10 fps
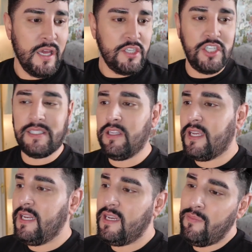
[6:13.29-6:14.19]
She's
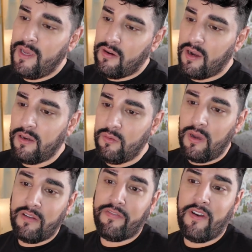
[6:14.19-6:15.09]
looking in the mirror and all
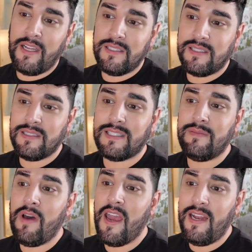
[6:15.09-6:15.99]
her friends are
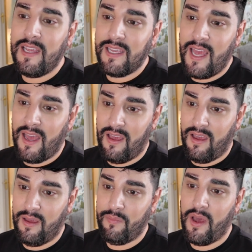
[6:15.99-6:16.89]
smiling at
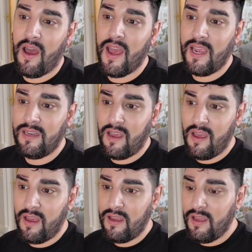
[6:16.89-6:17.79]
her, behind
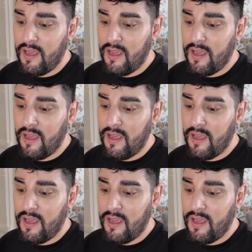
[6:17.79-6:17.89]
her,